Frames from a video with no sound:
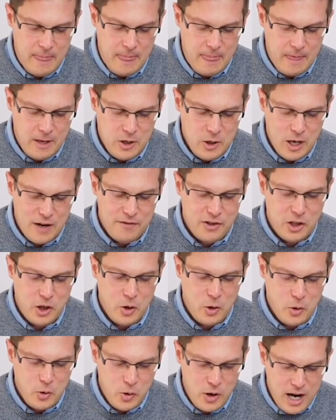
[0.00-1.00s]
You have shown
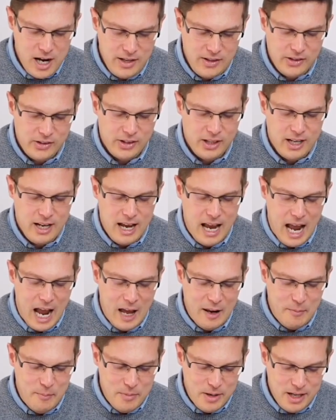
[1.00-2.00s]
grace and
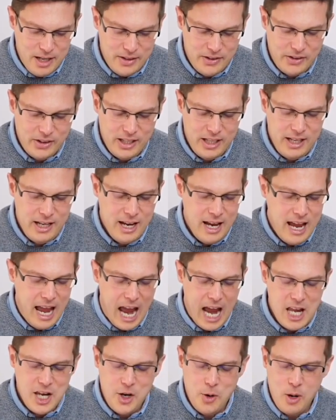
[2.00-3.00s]
mercy
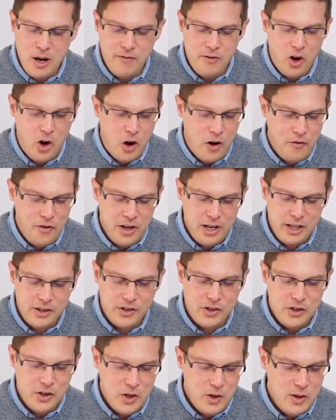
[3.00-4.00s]
and you have offered us
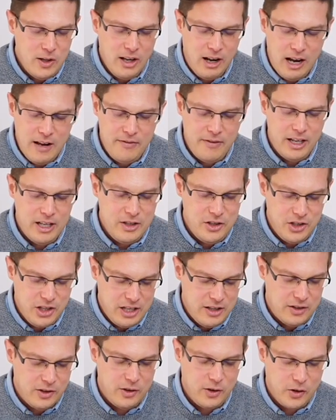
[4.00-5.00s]
new life in
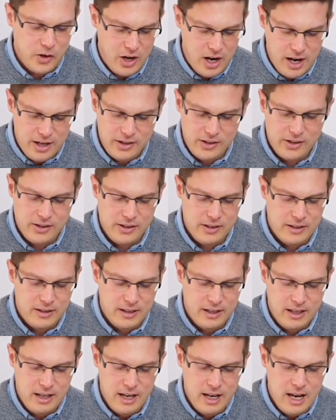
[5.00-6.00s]
Jesus Christ.
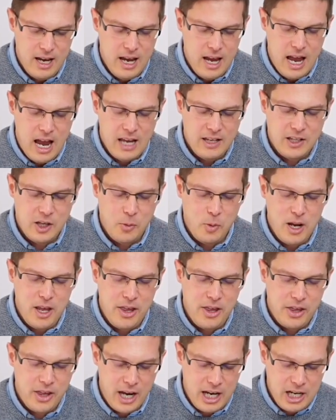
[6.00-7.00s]
And so we
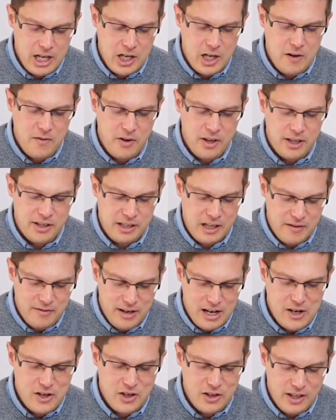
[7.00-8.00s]
thank you for the
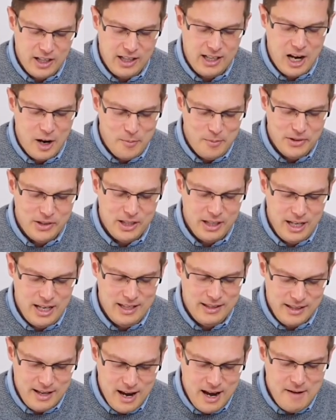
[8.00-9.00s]
salvation that comes in his
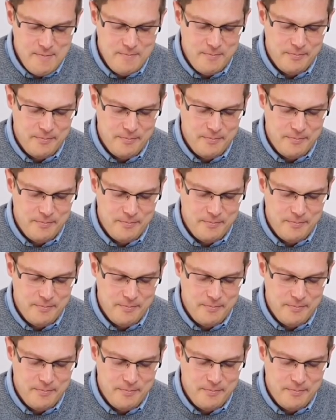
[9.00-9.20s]
name.